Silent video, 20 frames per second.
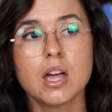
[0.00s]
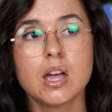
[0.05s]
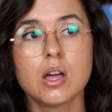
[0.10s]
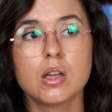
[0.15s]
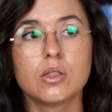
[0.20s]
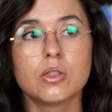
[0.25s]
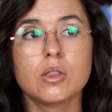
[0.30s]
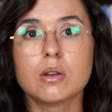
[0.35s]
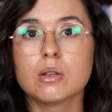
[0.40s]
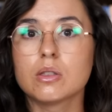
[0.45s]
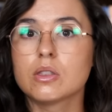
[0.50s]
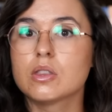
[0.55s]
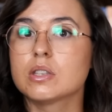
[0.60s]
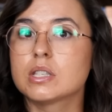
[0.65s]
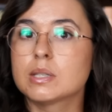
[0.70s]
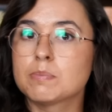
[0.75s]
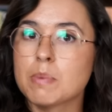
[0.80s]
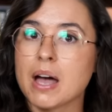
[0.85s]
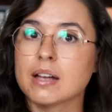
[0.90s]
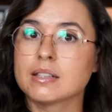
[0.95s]
the
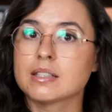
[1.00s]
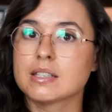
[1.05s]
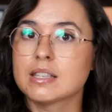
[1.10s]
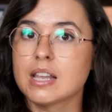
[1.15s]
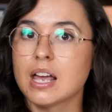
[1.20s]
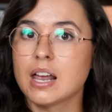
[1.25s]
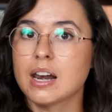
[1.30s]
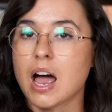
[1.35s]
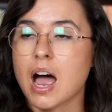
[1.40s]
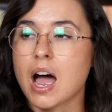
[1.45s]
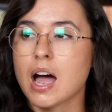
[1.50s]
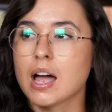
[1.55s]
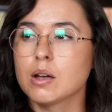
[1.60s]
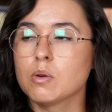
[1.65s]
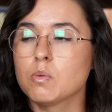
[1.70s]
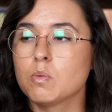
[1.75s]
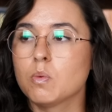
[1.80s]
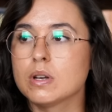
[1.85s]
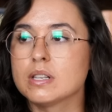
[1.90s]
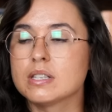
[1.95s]
spots that I
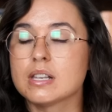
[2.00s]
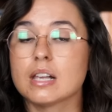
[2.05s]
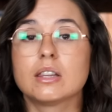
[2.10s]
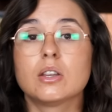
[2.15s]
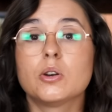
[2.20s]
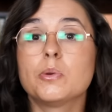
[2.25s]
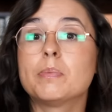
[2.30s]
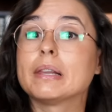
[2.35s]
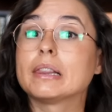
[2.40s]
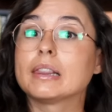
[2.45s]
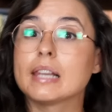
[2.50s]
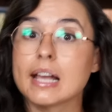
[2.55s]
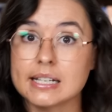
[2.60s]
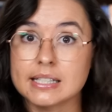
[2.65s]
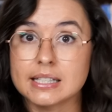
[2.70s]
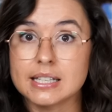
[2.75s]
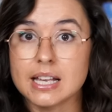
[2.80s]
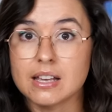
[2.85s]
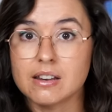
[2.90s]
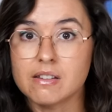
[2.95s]
was a little bit
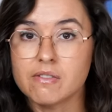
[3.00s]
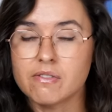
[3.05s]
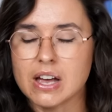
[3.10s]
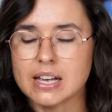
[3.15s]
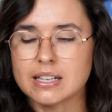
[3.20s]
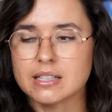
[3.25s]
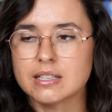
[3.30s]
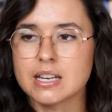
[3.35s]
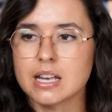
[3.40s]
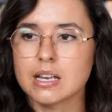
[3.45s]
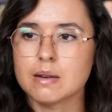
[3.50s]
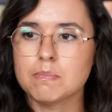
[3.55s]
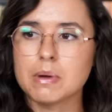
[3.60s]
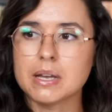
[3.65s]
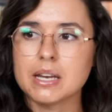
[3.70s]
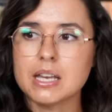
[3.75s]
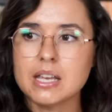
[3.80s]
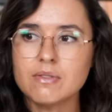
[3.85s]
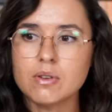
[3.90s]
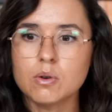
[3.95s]
less invested.
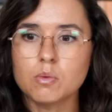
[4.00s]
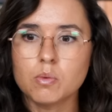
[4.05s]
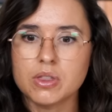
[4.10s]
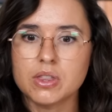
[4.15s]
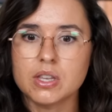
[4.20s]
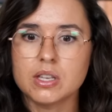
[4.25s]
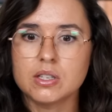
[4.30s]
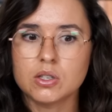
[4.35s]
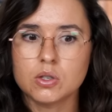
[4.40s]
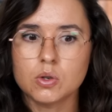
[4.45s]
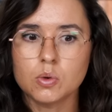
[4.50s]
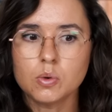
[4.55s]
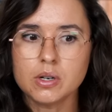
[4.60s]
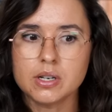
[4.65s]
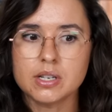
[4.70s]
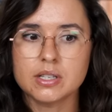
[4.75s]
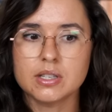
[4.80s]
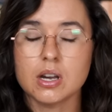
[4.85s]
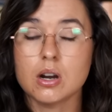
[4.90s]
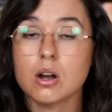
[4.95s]
But even with these
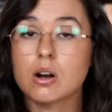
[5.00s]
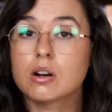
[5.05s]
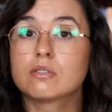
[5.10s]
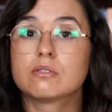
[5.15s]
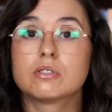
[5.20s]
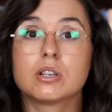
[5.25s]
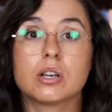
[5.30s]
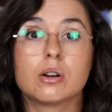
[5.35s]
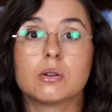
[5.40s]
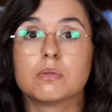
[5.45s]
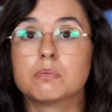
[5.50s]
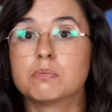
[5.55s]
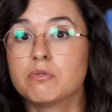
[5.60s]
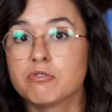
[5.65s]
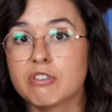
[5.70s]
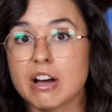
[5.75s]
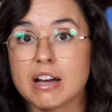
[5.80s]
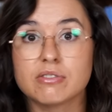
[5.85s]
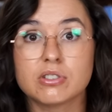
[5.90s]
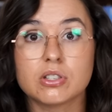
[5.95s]
stories that aren't,
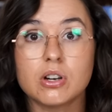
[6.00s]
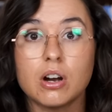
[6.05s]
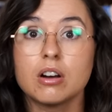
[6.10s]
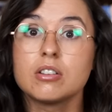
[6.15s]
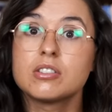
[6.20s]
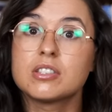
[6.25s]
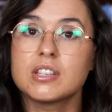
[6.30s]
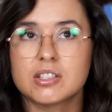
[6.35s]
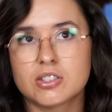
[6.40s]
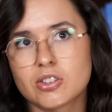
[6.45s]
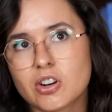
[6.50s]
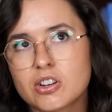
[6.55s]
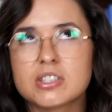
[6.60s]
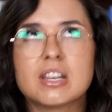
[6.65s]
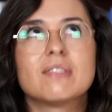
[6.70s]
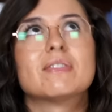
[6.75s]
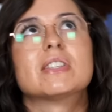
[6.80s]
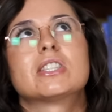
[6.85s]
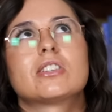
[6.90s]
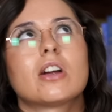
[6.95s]
5 stars, 6 stars,
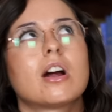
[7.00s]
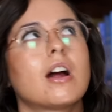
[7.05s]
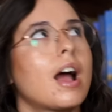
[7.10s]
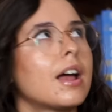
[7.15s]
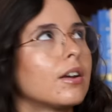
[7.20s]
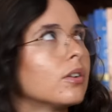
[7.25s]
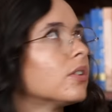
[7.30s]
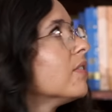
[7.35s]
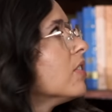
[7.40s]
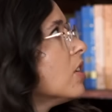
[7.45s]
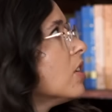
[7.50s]
7 star, I don't even